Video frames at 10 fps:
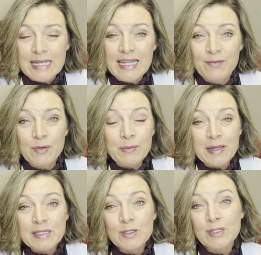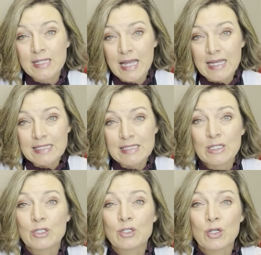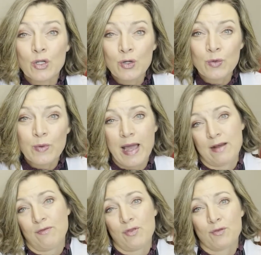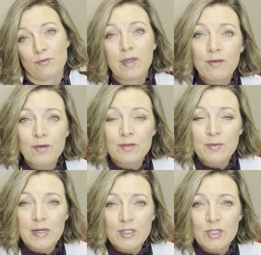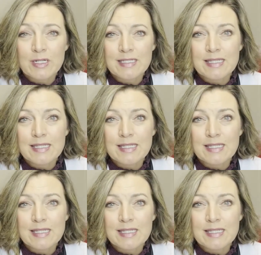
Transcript: If you answered yes to 2 out of 3 of those questions,